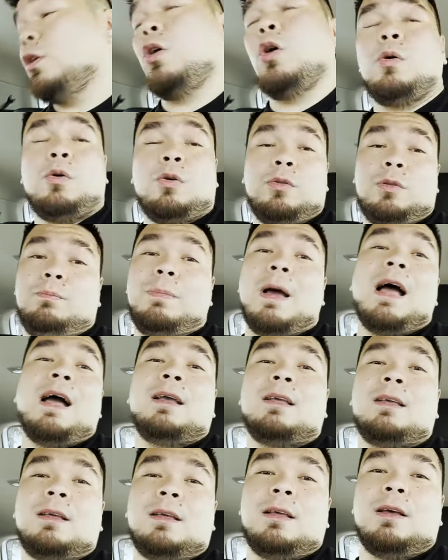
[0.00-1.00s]
go back
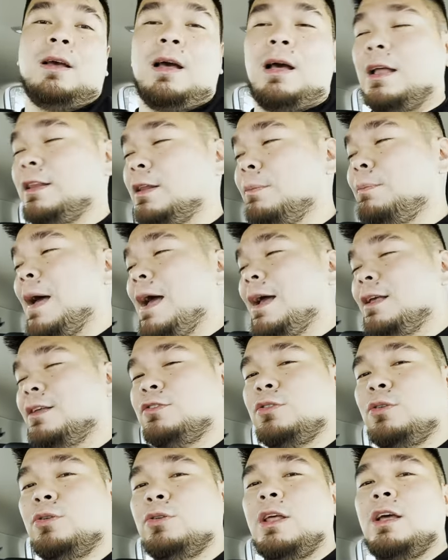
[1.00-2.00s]
at the back
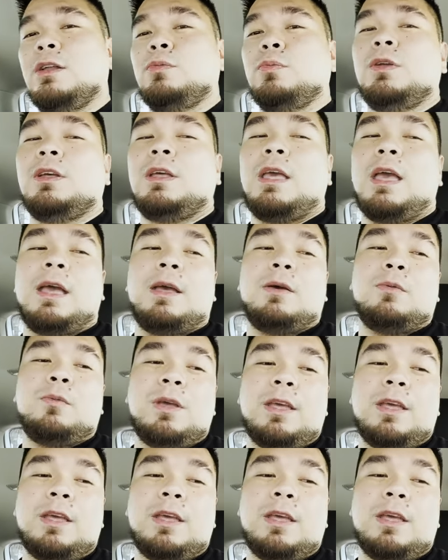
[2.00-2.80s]
so that we